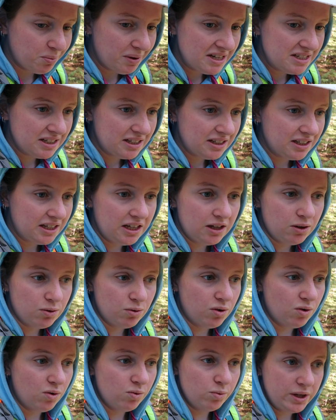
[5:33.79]
basically
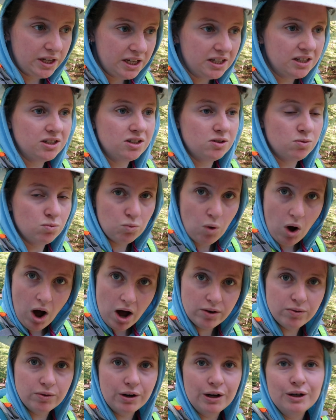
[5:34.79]
we
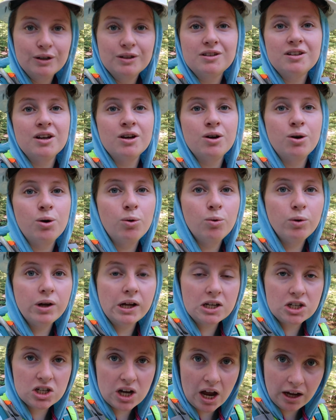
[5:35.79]
walk roads, we
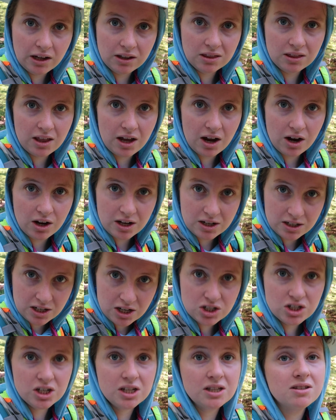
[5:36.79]
check their
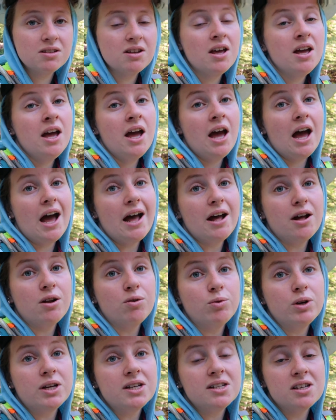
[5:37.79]
conditions, and
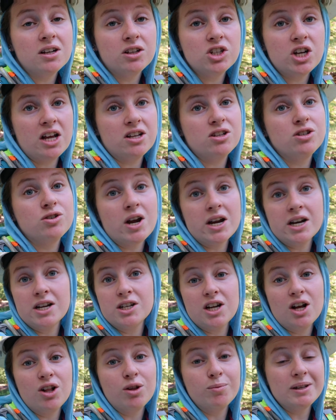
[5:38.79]
we suggest
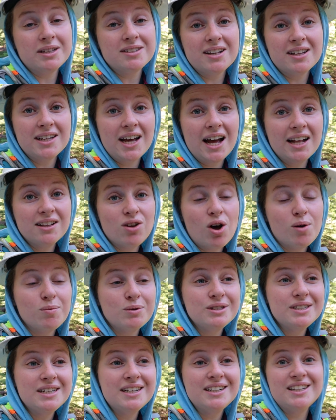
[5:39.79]
drainage elements, and that's
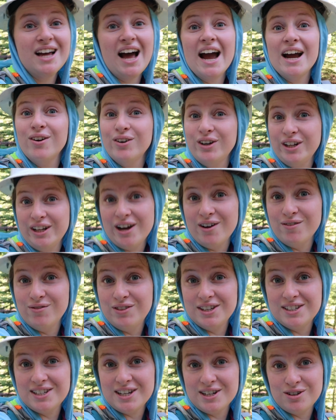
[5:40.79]
almost the entirety of
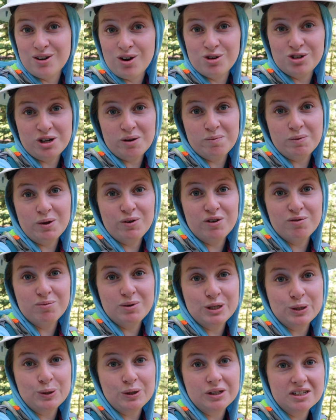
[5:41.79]
this internship that we've
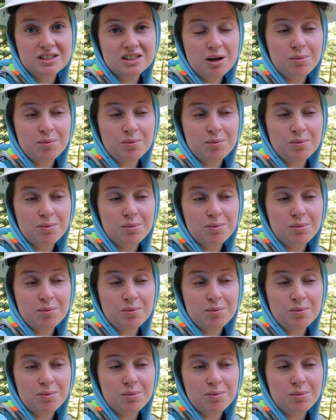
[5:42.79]
been doing this